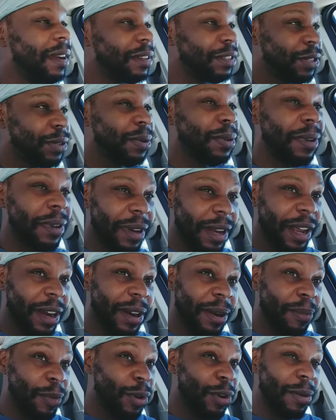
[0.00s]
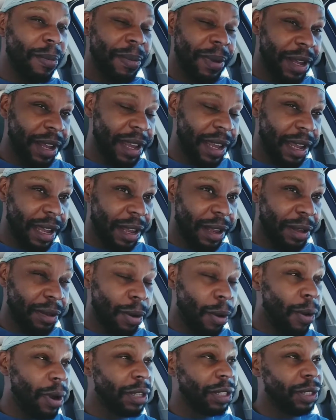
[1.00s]
Sooner or later, I'm going to be
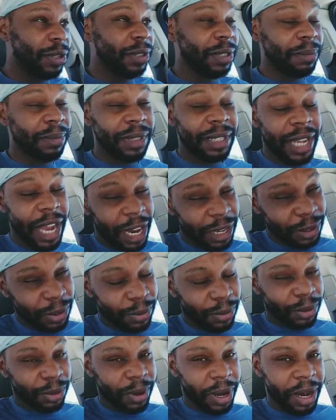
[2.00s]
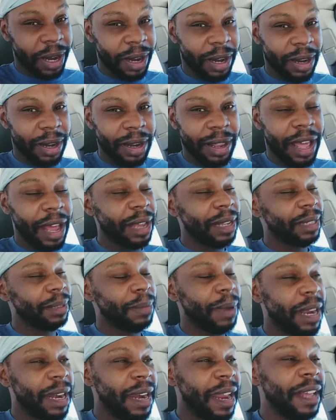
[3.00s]
going to some tactical training. That's
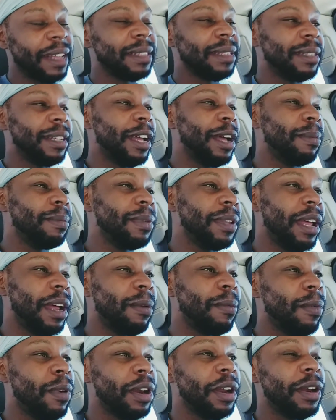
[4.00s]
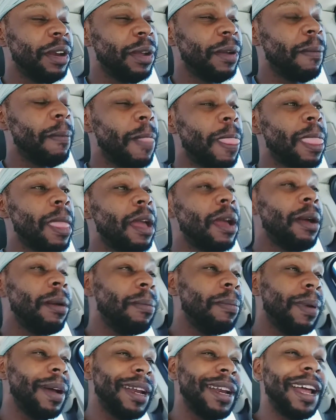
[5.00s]
my next step that I'm going to do.
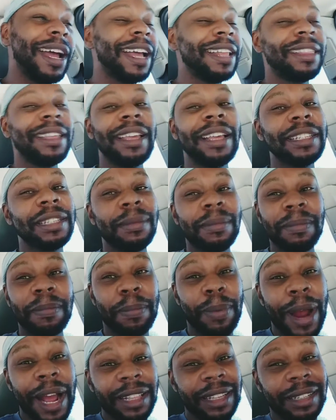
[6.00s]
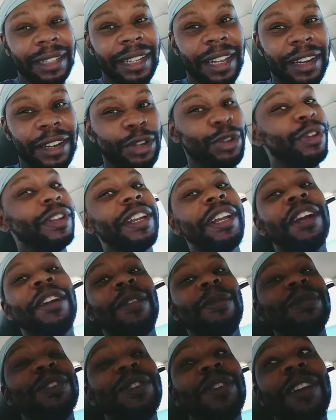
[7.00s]
But I have to get some practice in. You can hear
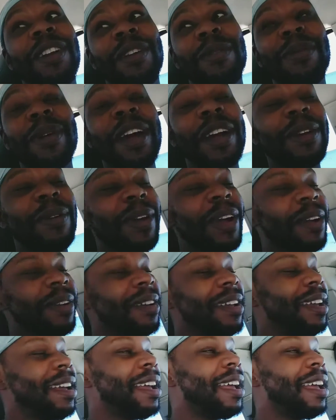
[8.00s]
them shooting in the background.